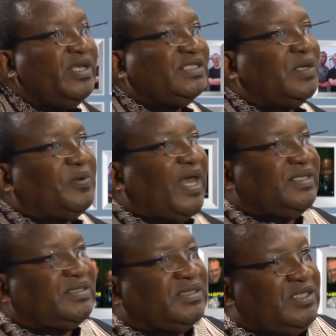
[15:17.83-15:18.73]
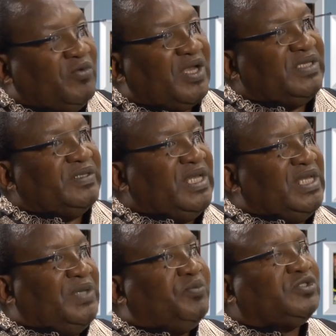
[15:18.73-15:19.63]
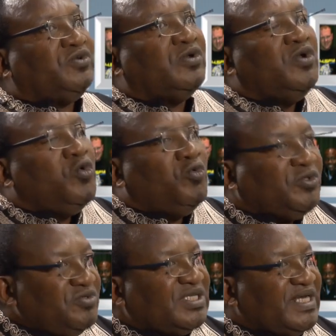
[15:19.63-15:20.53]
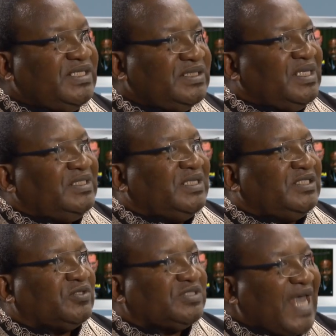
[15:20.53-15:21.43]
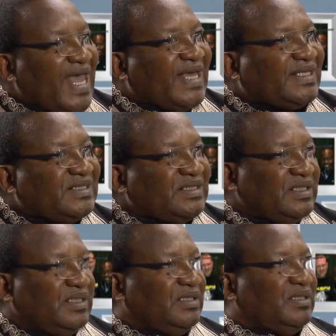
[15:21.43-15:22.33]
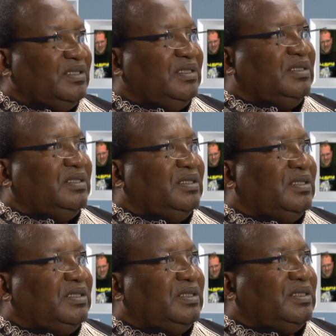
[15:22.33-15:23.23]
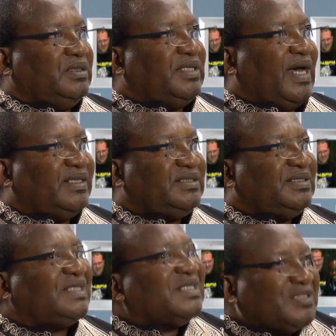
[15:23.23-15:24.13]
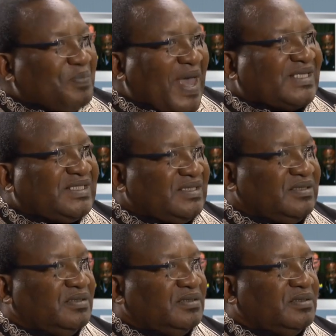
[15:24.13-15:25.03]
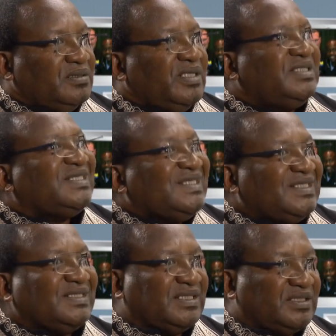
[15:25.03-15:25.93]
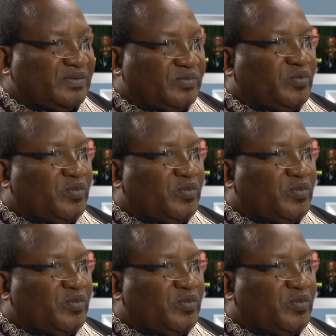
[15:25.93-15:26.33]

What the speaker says: It applies equally. Because look, we want to create a society that respects its citizens.